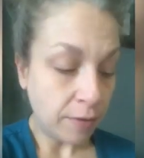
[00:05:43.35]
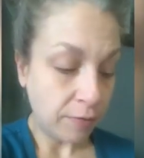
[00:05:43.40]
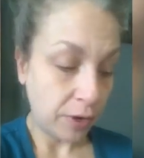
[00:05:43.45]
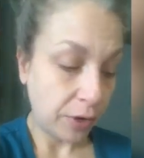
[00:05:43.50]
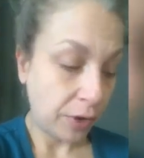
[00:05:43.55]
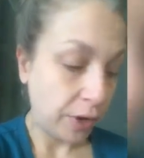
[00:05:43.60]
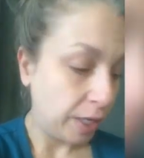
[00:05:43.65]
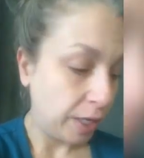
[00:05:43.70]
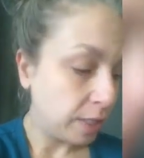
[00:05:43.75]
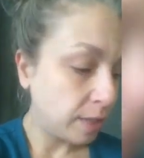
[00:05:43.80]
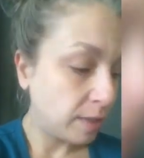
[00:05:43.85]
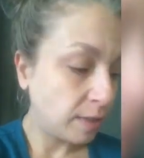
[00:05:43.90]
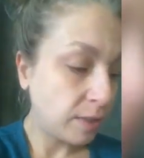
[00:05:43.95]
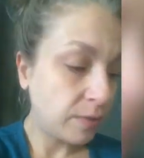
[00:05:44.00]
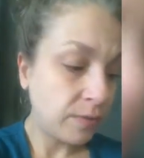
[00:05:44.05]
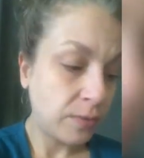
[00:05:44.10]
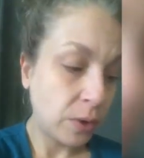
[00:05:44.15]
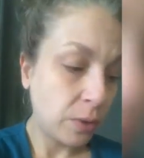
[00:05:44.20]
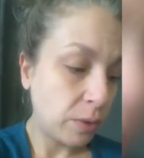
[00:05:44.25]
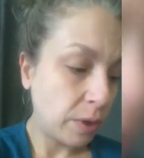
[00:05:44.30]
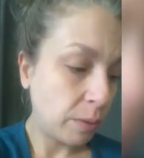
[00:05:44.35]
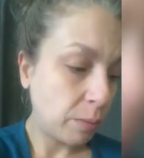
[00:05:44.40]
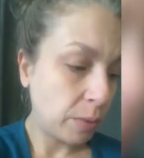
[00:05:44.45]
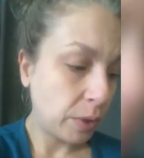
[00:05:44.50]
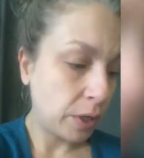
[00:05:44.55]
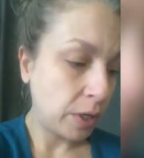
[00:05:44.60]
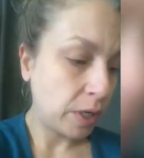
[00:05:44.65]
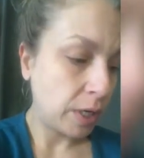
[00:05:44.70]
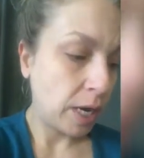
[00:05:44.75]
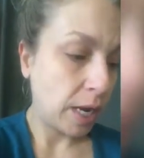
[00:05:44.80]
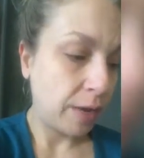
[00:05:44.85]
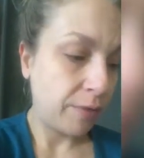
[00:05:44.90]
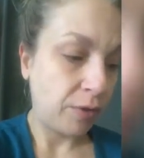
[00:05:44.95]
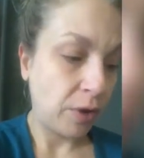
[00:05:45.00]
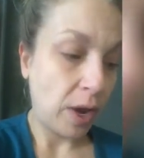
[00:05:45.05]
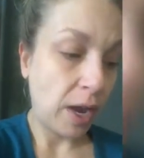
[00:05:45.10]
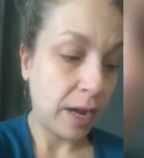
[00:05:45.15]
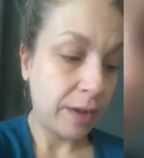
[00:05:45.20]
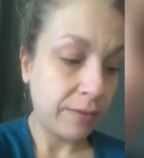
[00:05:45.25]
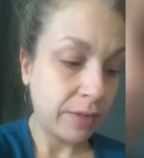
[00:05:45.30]
Very easy phone number. If
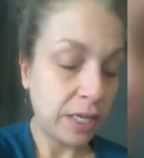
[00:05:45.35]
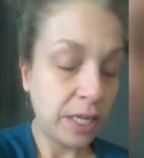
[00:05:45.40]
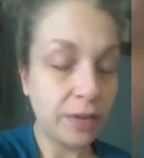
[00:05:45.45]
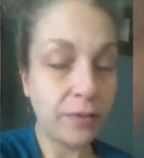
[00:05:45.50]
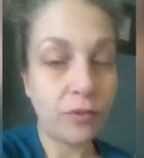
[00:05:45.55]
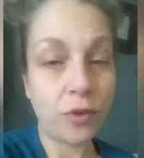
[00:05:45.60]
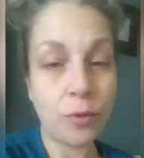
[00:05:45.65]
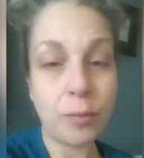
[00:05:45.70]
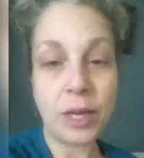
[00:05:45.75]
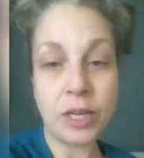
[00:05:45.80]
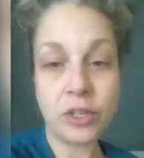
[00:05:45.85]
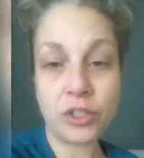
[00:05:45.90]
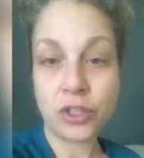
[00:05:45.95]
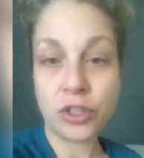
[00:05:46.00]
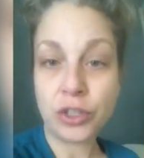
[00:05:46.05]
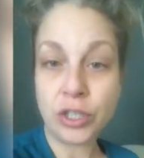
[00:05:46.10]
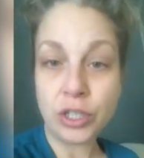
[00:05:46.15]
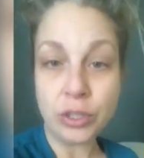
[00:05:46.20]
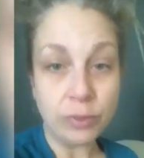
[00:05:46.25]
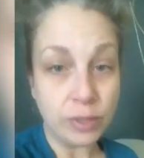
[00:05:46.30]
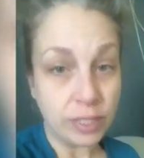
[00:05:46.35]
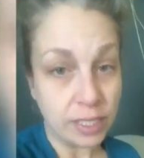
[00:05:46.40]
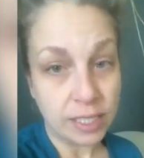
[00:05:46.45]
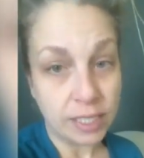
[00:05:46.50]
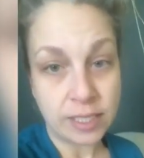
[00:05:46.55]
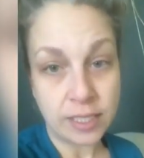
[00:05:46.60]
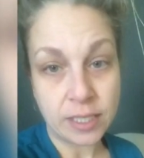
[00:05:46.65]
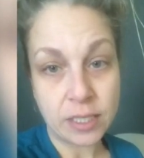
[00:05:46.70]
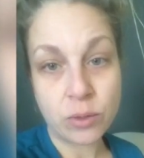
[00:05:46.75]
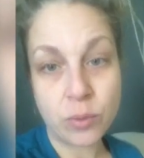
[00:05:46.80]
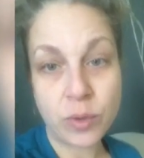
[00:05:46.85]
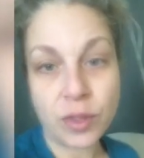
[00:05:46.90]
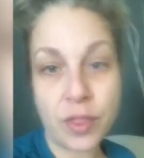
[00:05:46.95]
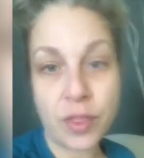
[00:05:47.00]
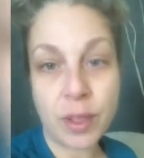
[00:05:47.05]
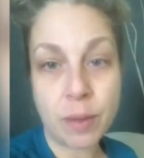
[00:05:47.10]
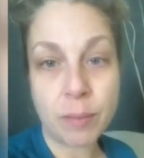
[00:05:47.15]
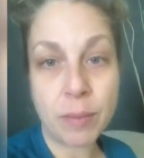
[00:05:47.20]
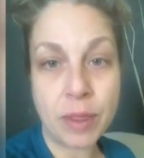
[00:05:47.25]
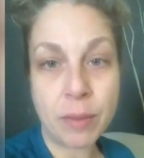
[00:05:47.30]
you have any information or you did deal with
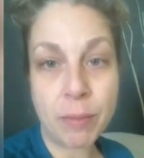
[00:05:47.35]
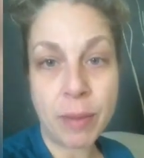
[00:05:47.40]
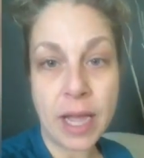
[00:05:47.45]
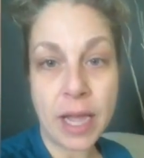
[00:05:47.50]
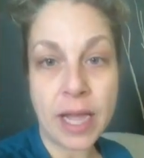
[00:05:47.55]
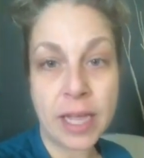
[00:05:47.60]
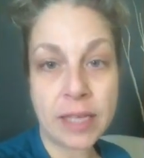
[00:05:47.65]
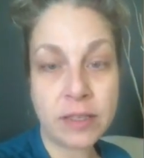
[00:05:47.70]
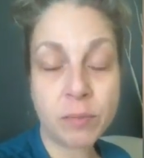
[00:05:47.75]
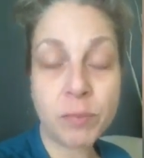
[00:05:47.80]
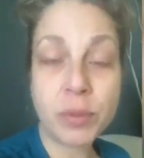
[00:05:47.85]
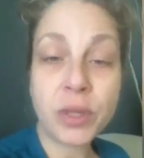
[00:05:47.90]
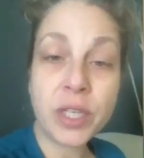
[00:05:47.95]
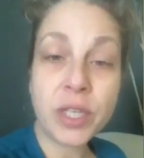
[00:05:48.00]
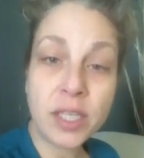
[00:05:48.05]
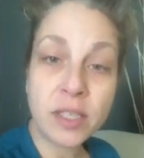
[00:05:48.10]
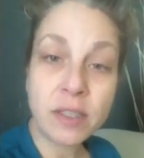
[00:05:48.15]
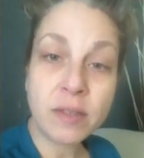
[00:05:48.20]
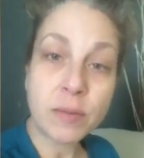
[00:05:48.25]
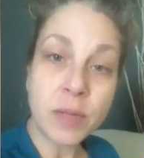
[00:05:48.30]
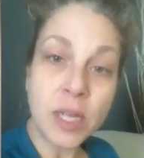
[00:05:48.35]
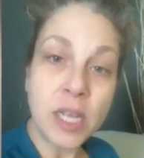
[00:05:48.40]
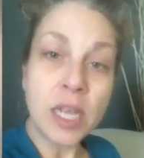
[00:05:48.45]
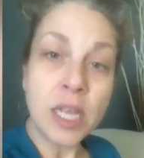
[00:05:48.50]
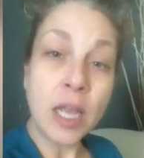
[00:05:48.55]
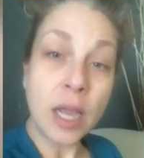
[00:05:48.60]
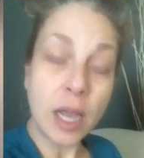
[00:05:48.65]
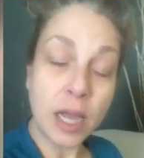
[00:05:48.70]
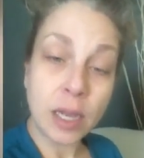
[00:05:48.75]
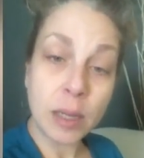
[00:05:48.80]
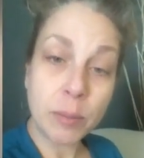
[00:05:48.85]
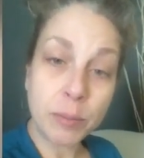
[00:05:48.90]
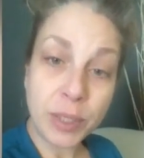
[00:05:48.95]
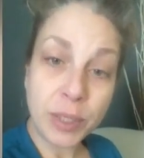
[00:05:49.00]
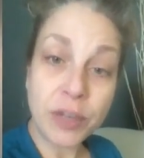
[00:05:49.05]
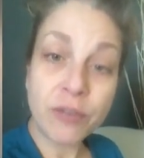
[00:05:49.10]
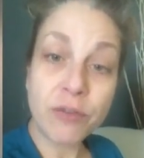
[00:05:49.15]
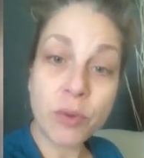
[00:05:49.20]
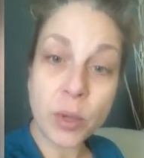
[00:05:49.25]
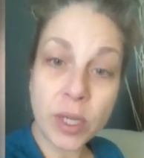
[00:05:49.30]
them in the past, please uh,
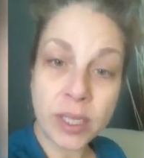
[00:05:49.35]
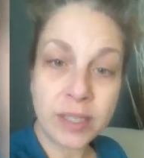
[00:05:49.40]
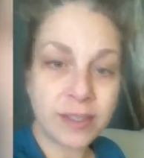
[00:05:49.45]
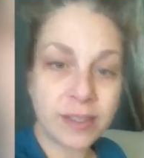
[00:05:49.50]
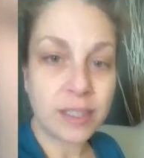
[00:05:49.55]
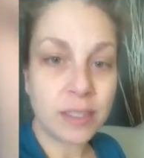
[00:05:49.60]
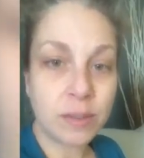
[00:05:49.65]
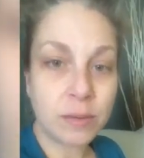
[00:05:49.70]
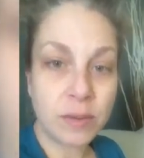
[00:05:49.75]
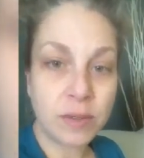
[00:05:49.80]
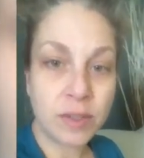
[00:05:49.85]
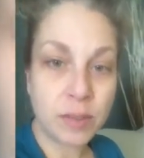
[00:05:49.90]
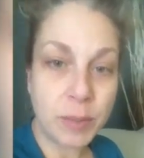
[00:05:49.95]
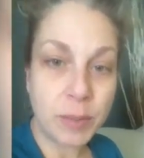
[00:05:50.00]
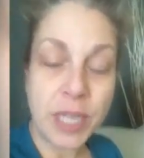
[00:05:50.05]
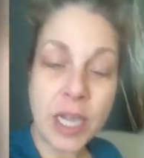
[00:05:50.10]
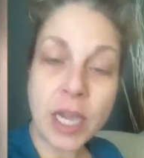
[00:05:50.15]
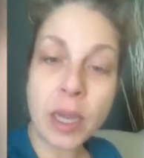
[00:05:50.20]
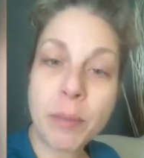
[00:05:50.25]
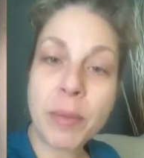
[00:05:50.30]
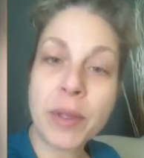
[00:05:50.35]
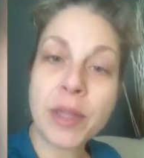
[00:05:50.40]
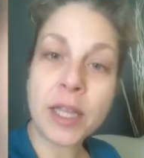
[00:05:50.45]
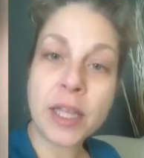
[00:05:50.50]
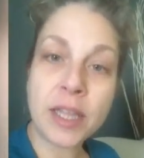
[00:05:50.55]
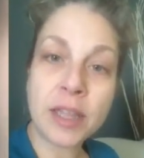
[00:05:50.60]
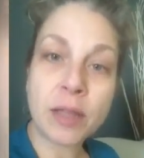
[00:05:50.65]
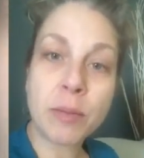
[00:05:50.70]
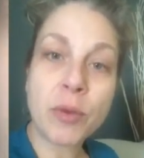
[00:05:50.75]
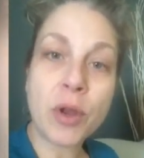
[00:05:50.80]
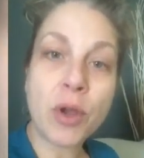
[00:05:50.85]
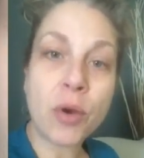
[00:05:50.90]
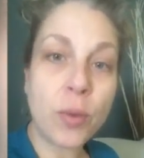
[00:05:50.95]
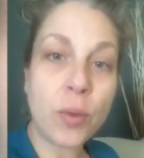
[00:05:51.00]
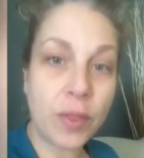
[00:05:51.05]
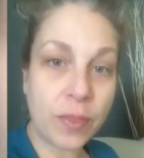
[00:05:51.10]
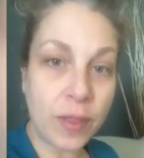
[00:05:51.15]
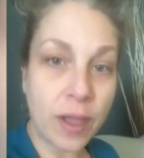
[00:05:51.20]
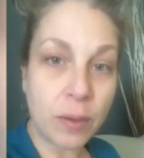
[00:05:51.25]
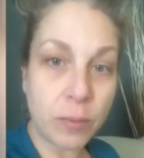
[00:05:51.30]
be a voice and speak up and let them know
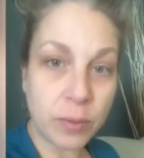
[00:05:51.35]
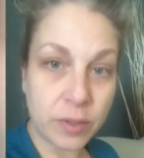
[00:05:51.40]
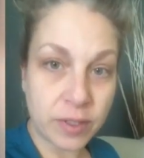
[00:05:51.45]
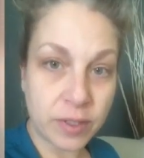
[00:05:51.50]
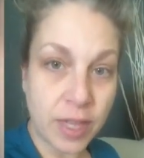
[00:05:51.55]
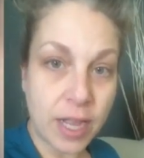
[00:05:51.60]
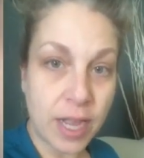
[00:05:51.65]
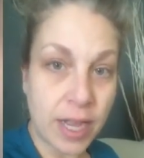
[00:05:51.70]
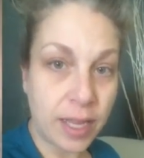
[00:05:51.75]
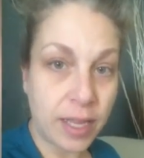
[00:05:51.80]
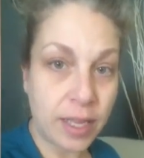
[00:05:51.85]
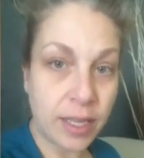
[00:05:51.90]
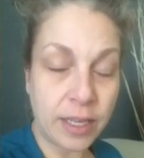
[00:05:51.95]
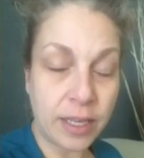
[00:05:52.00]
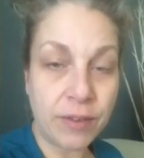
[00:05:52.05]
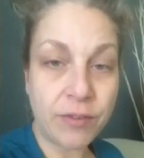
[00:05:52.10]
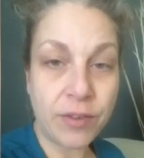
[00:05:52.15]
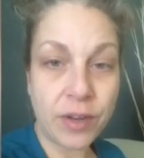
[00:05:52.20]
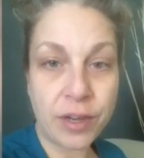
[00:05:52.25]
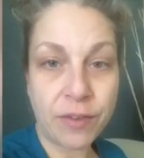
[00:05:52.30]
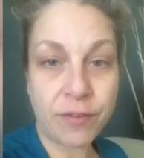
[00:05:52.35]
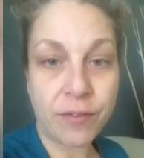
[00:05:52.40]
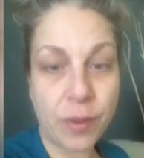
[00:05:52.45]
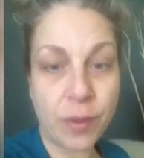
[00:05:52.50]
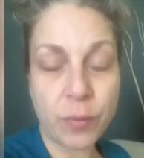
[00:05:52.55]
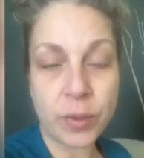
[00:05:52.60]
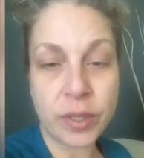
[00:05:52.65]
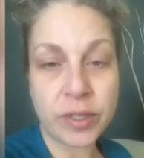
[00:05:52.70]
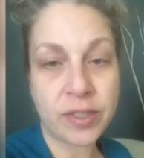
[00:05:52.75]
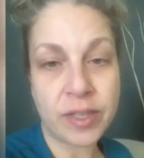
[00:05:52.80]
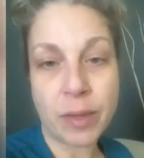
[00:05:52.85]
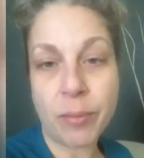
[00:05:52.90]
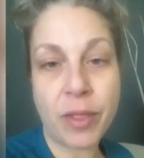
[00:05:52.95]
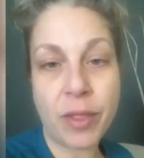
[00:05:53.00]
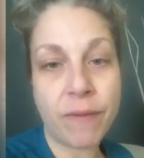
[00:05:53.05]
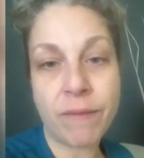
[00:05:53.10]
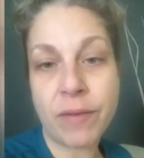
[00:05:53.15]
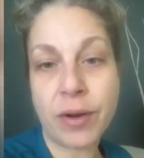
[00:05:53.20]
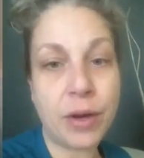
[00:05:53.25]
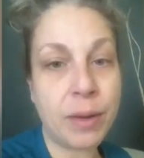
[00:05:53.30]
what that was like, even if it was
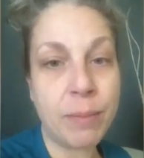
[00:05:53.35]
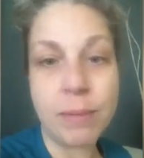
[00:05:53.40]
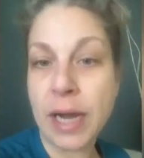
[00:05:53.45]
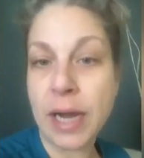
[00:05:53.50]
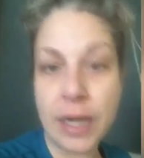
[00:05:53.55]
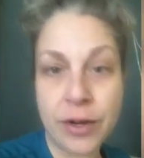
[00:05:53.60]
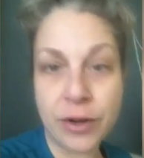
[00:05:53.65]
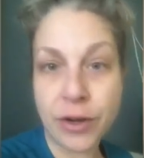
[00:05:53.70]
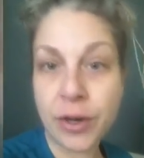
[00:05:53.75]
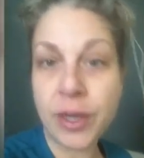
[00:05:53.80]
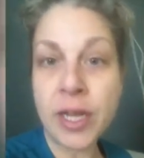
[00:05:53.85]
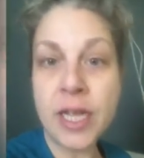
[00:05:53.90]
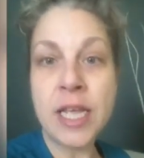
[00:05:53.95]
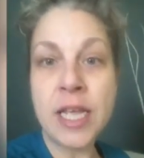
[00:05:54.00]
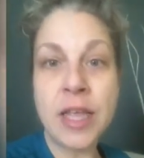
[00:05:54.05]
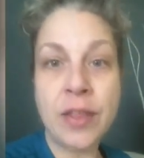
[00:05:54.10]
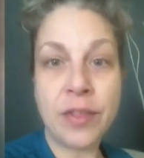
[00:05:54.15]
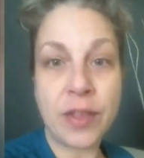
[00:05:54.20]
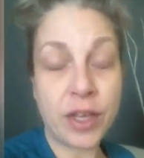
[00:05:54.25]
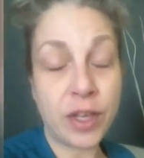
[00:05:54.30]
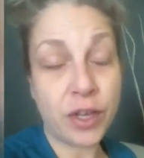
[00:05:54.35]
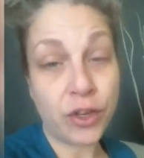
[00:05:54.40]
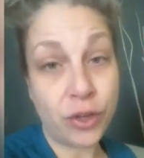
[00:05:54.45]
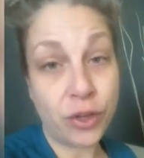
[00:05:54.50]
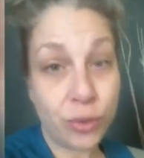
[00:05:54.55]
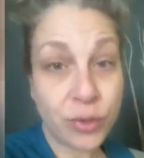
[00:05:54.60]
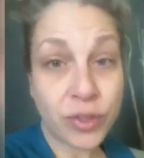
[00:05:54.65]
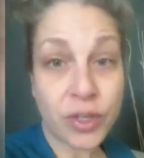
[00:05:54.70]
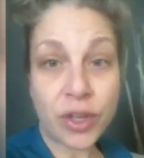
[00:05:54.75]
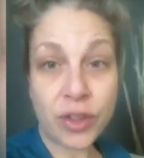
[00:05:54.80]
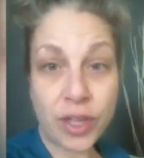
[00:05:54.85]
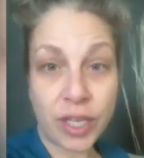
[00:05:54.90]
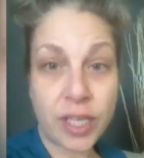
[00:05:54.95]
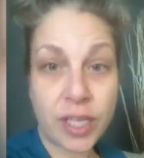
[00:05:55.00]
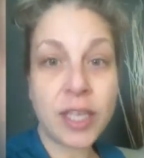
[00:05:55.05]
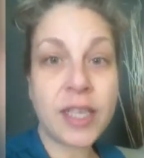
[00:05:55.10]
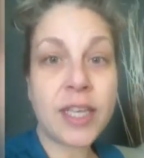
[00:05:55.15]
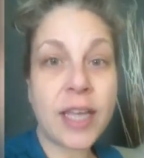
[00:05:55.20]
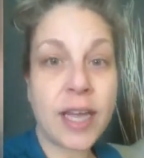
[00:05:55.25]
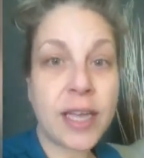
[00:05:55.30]
something very minor. They could use all they
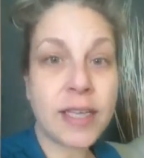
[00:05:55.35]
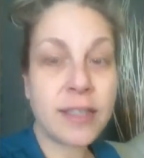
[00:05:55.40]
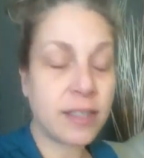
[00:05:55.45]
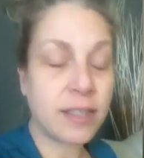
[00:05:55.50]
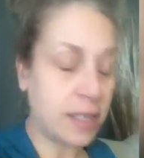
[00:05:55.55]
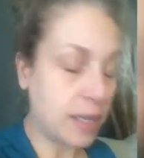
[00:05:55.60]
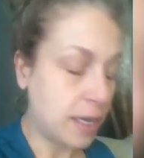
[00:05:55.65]
could get.